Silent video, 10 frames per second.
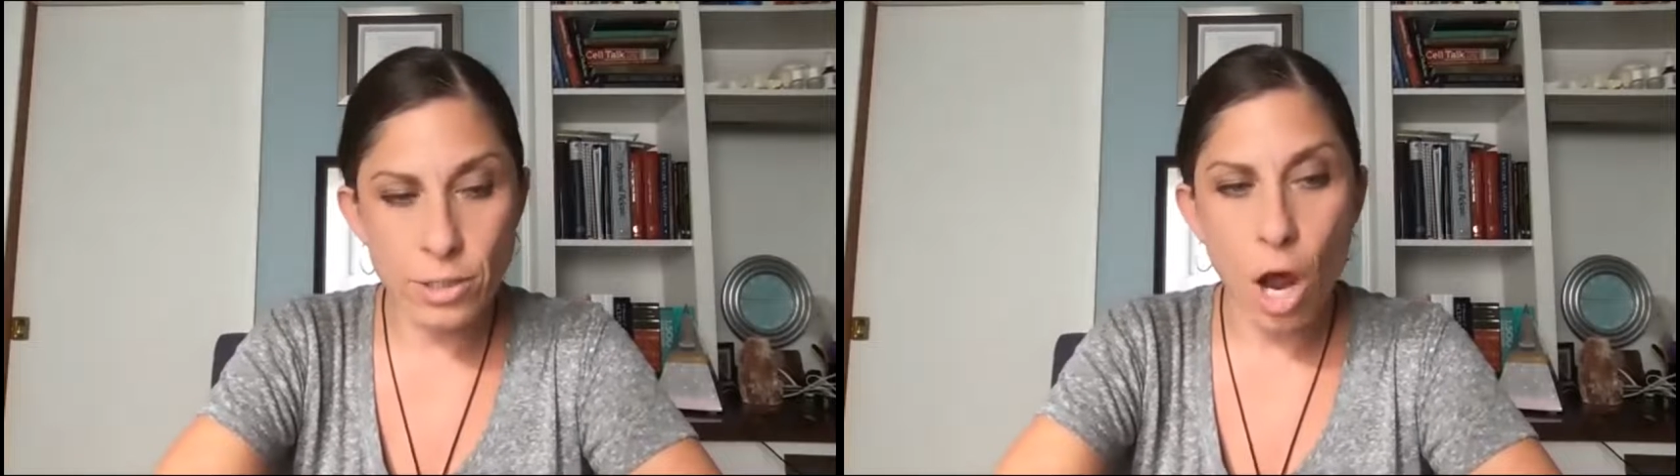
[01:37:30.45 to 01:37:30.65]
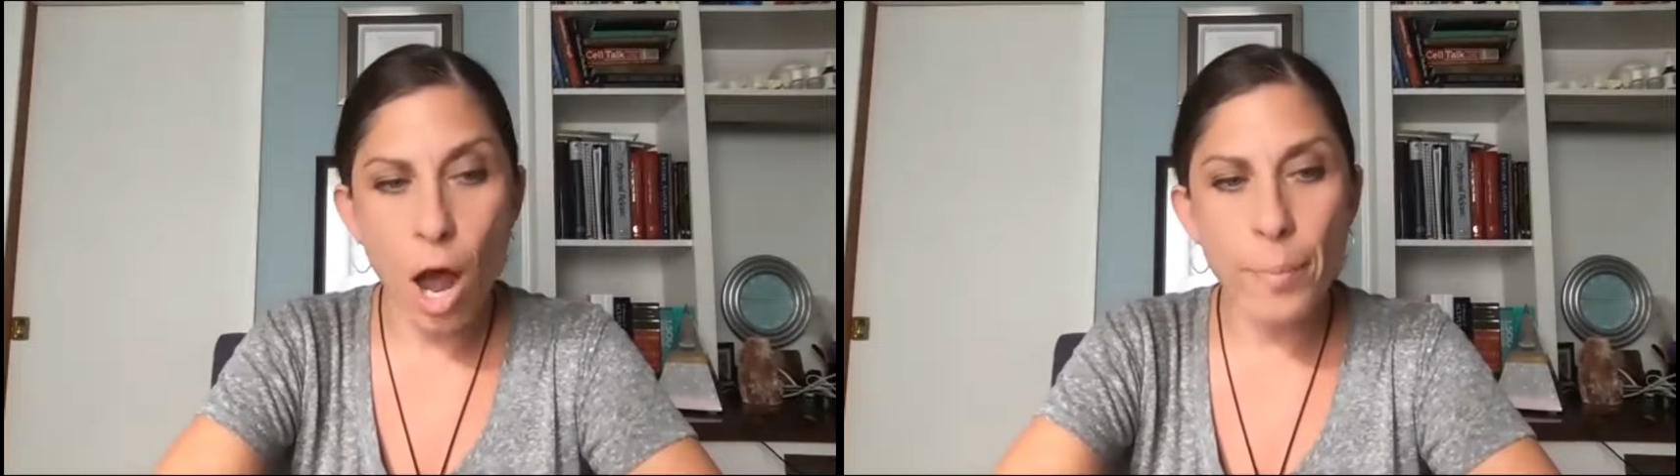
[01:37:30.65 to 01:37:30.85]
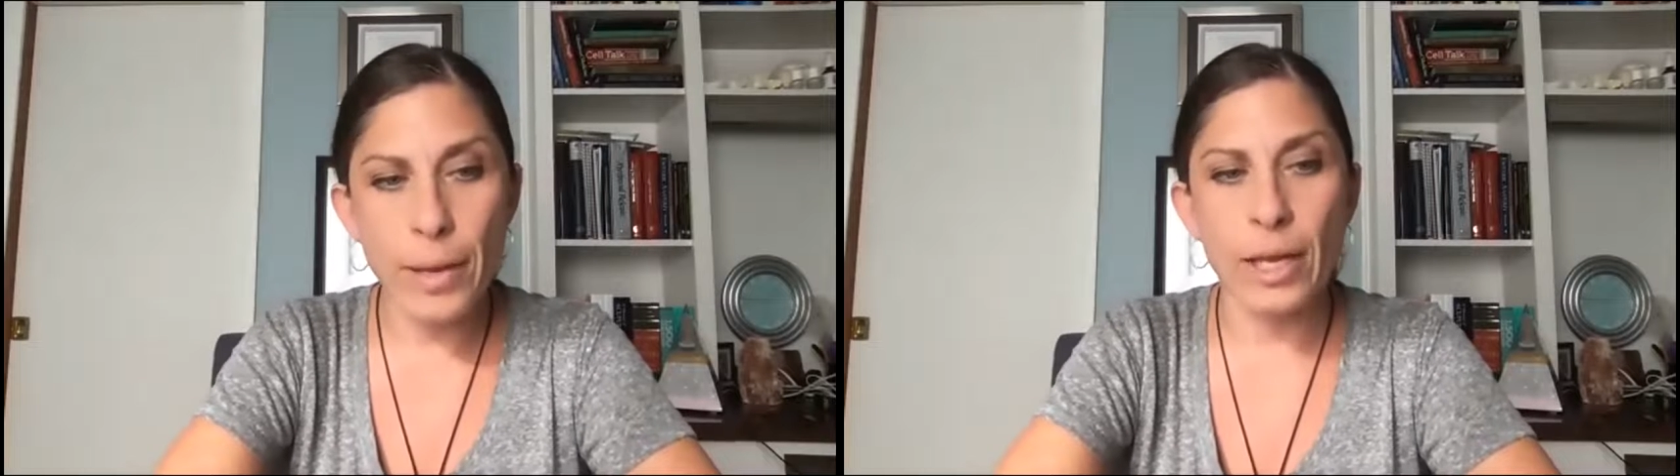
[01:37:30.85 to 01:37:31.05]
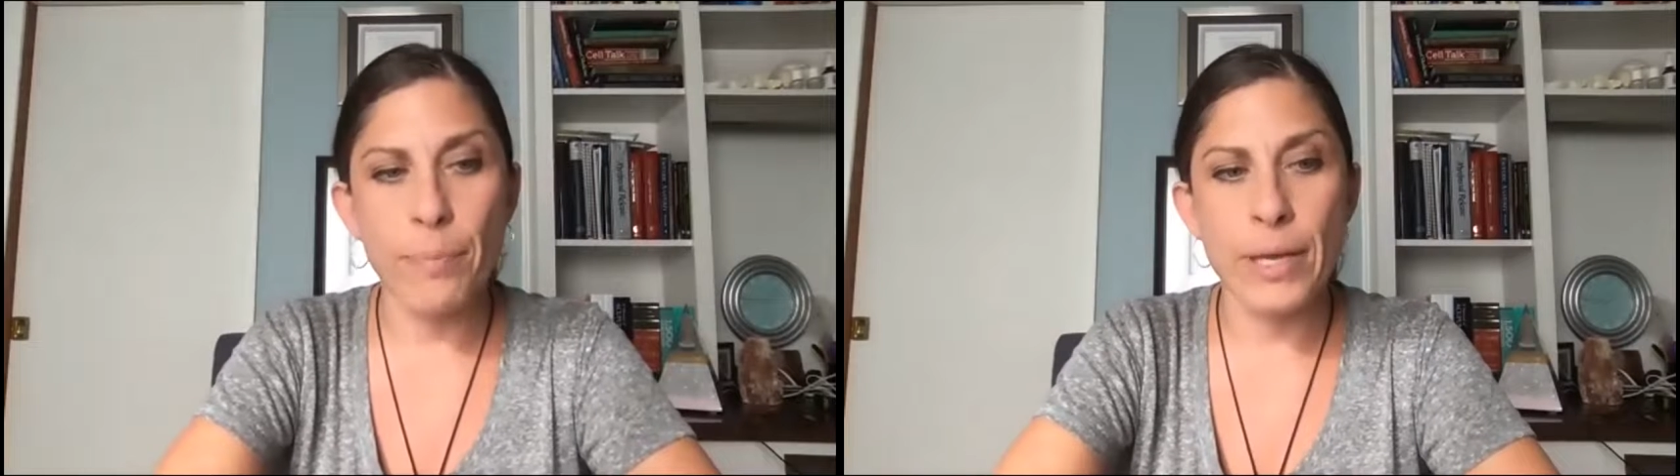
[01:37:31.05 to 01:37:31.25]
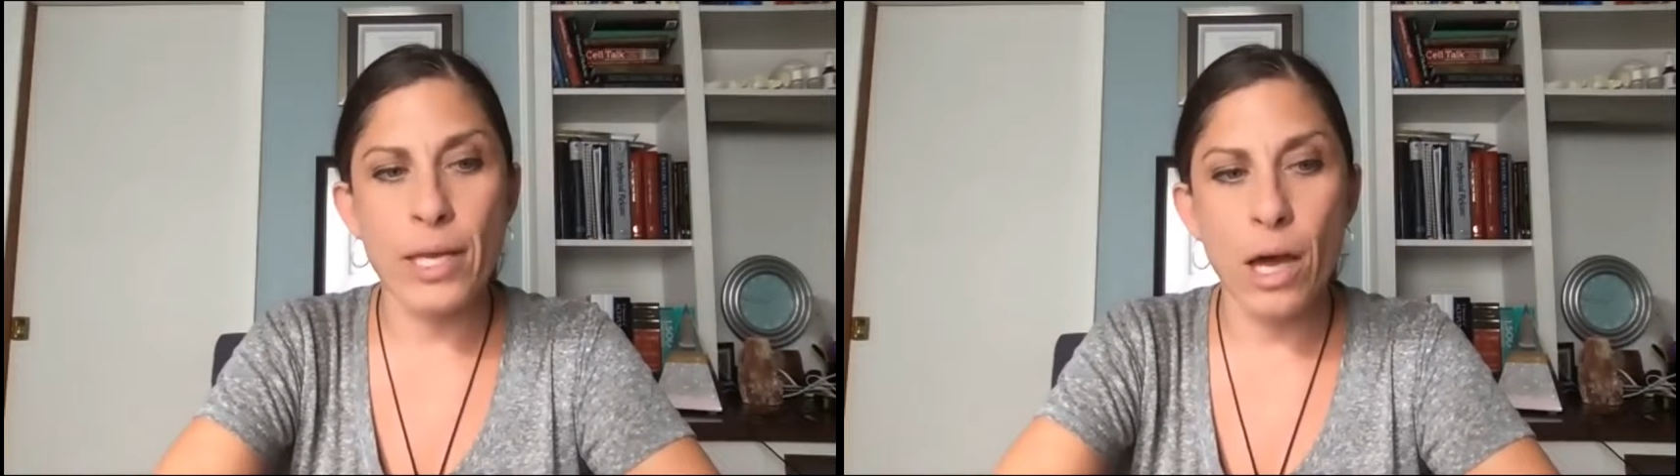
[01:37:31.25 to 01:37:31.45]
topic
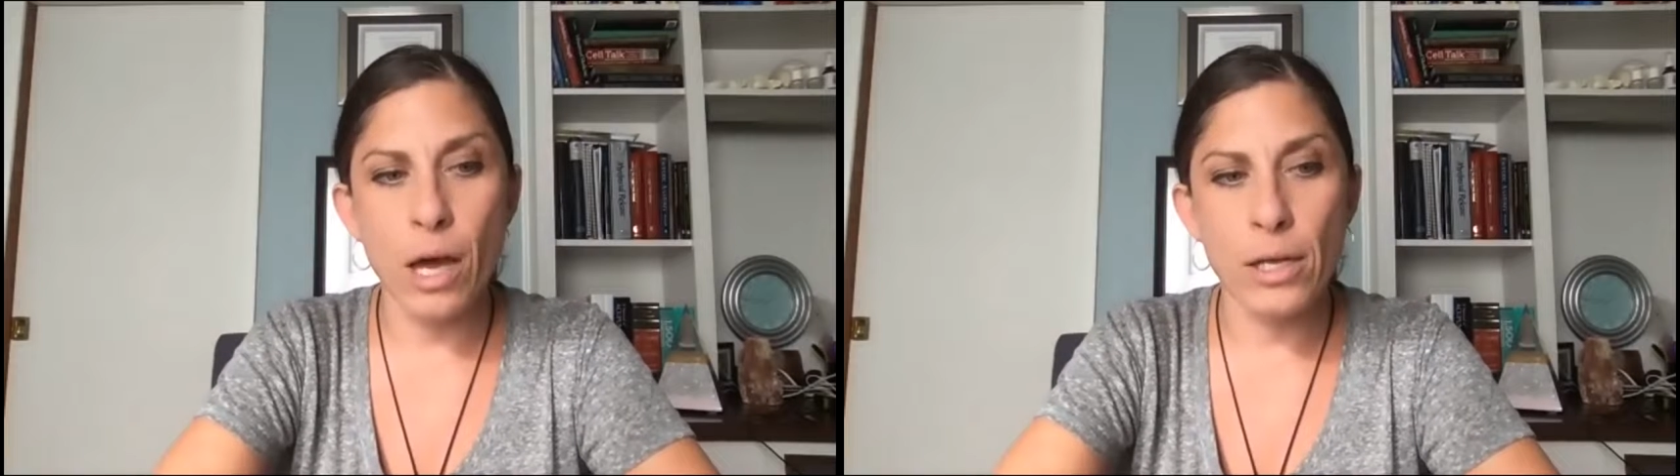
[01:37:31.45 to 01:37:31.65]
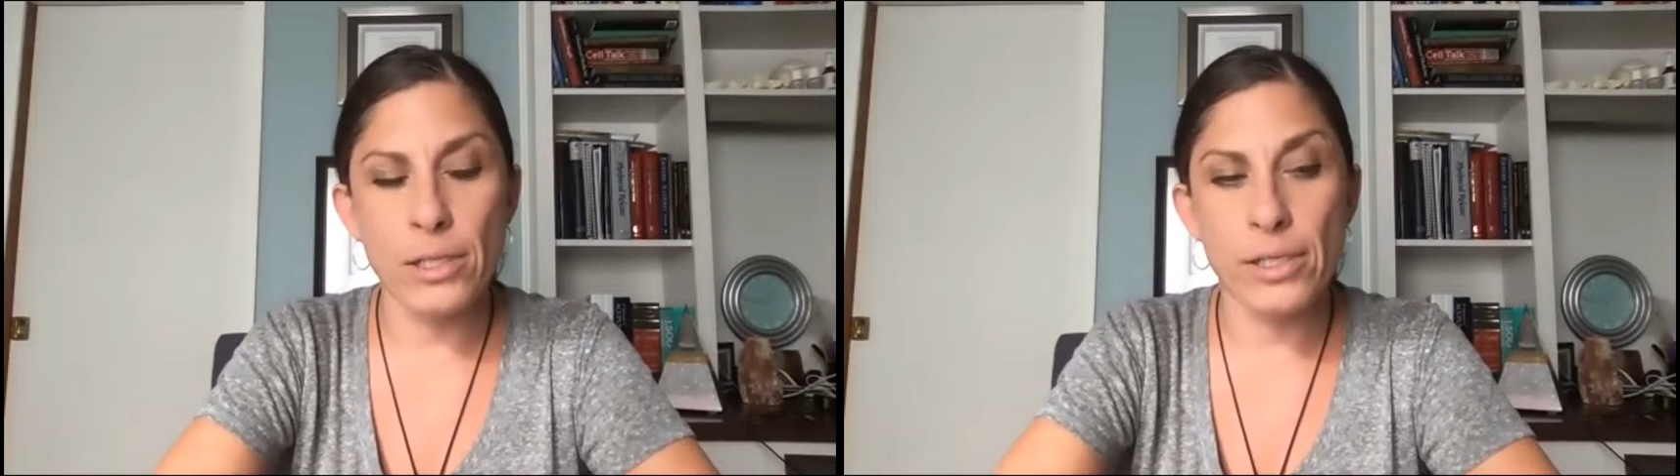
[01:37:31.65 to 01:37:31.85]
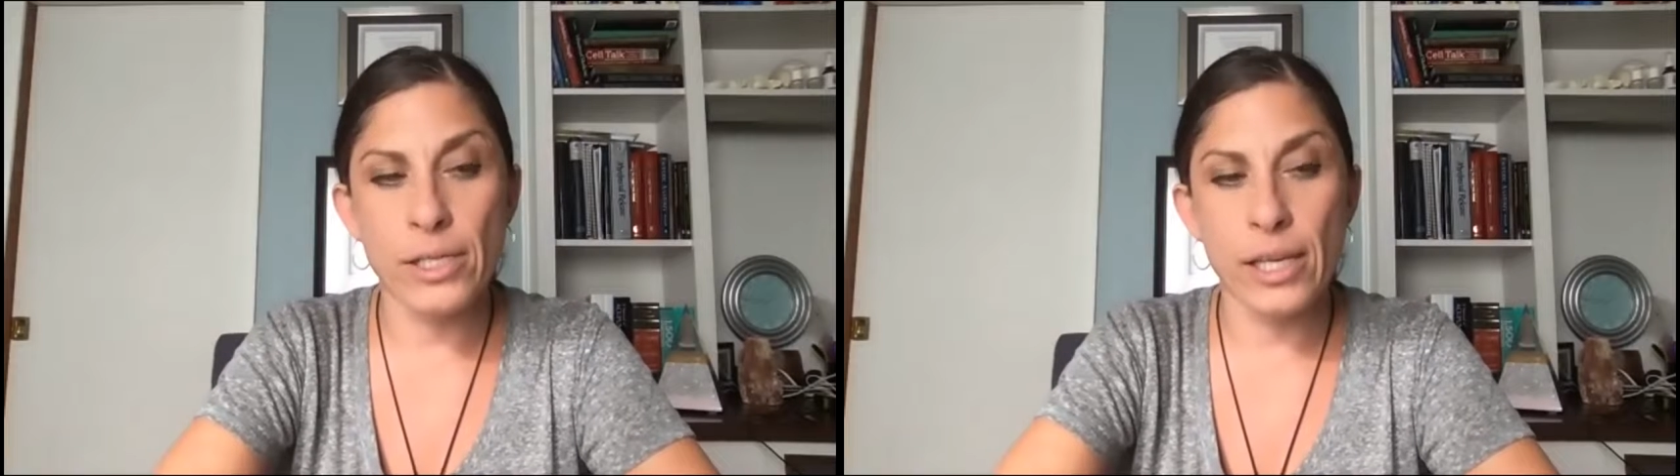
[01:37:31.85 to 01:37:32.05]
because